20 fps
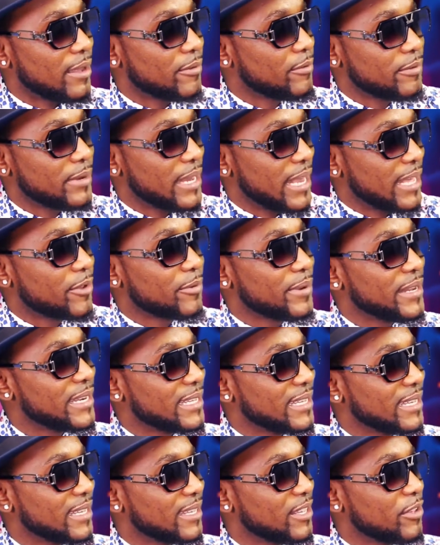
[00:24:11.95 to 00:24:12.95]
Like,
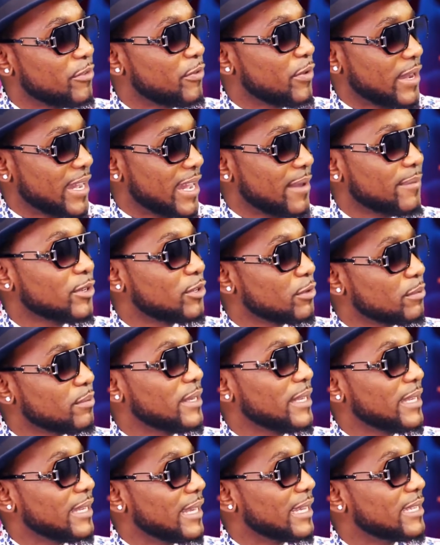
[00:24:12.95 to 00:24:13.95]
really, if you're coming to
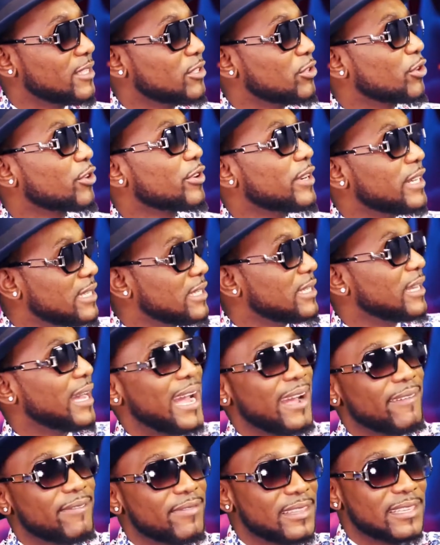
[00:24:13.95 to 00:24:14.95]
me and you already
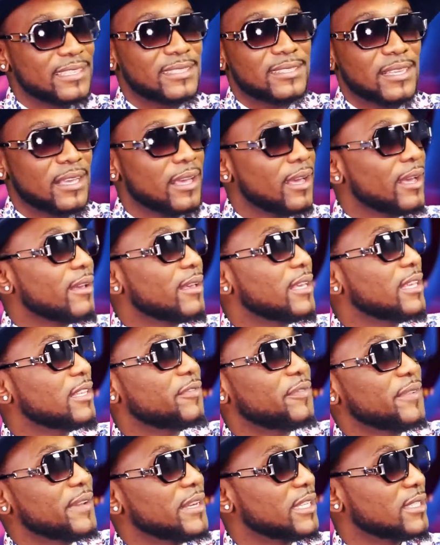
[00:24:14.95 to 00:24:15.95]
have this,
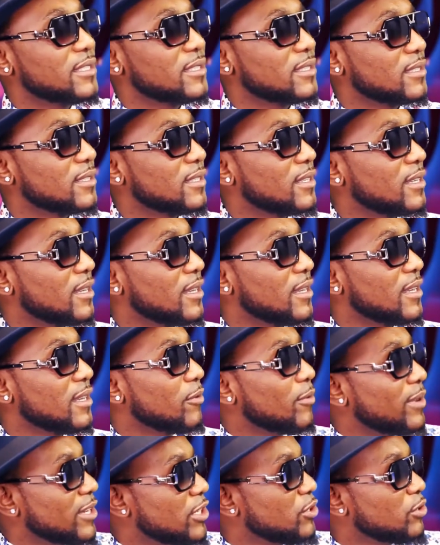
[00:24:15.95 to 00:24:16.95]
he's finished.
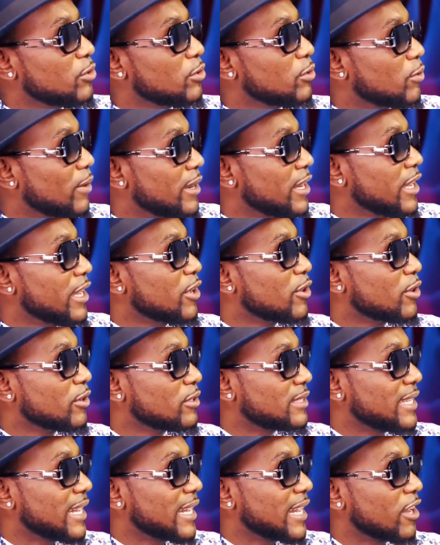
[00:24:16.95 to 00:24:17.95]
What are you going
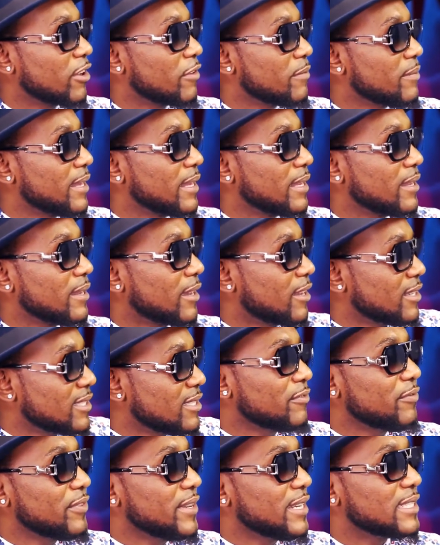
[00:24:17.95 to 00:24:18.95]
to suck out of me?
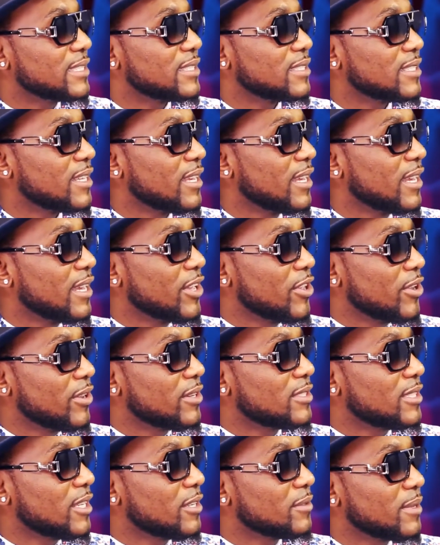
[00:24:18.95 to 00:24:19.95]
Because I'm finished. You
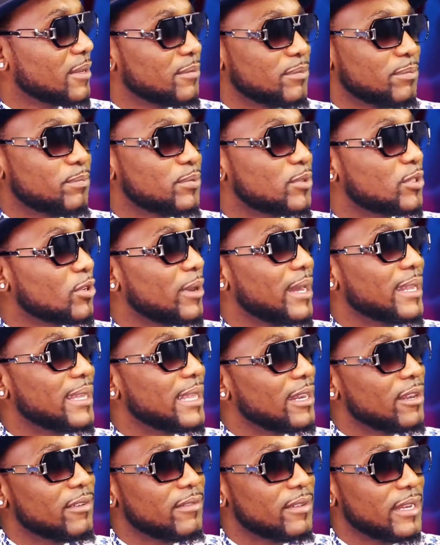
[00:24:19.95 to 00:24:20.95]
understand what I'm saying? So
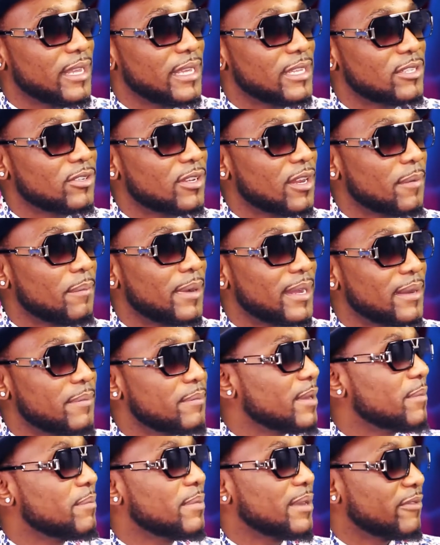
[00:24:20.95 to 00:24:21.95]
at the end of the day, it's not about
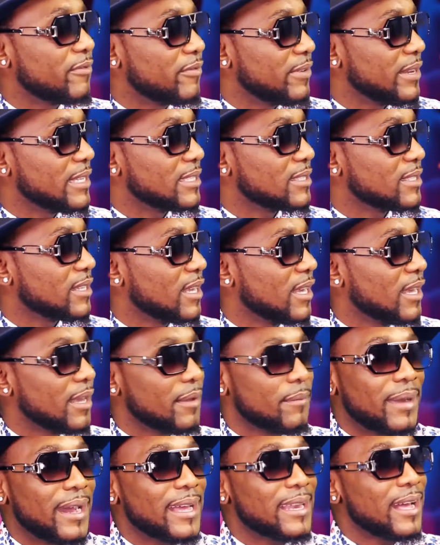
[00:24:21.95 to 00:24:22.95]
me being finished.
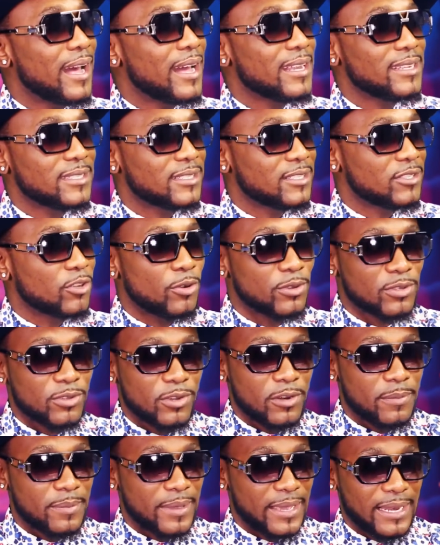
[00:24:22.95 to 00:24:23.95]
An artist is always
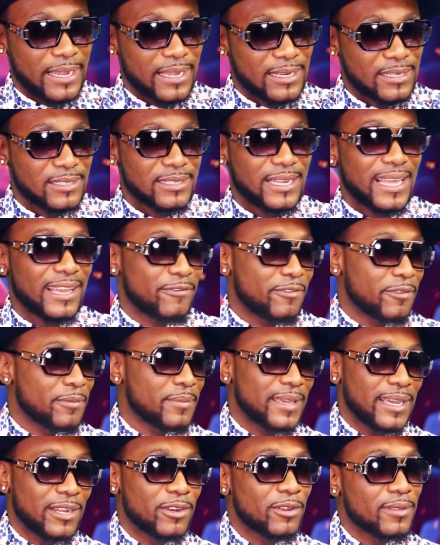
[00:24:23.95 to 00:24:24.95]
going to be an artist. Like,
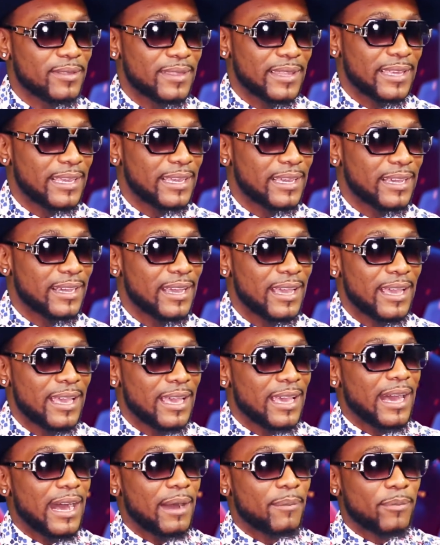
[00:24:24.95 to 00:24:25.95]
for me, I don't think
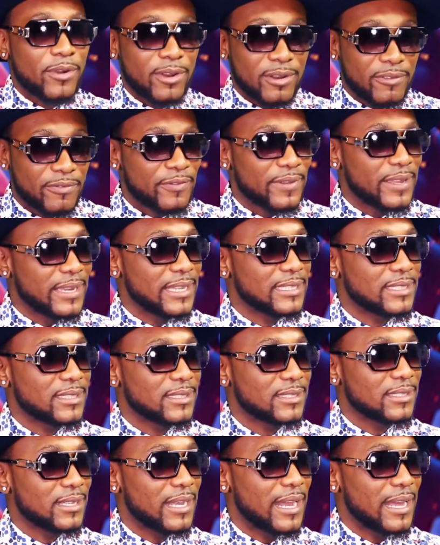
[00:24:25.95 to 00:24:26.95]
I'm going to
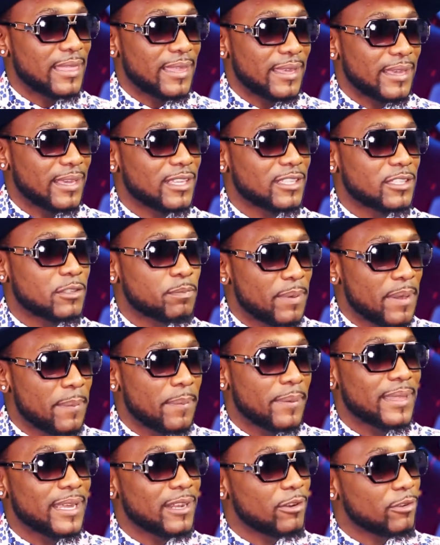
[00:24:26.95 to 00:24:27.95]
finish. I think it's
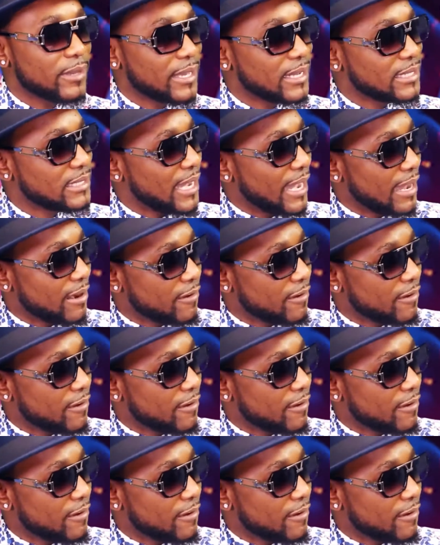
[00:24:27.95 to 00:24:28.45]
people that will get